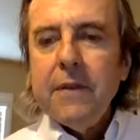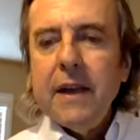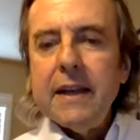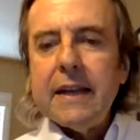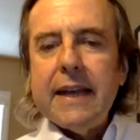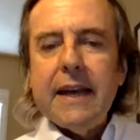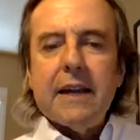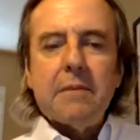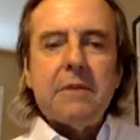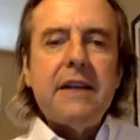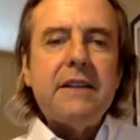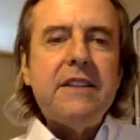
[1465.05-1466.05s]
And again, I'm
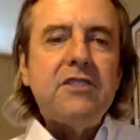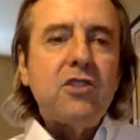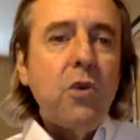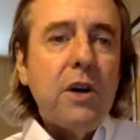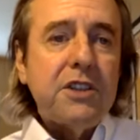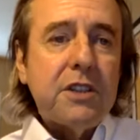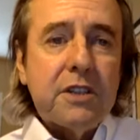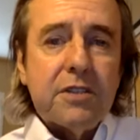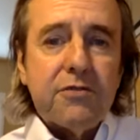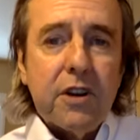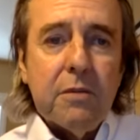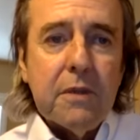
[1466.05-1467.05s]
getting these questions
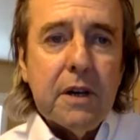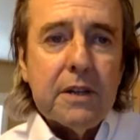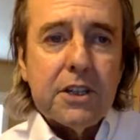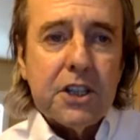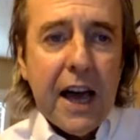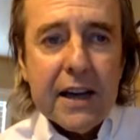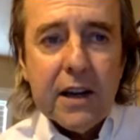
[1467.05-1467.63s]
from the chat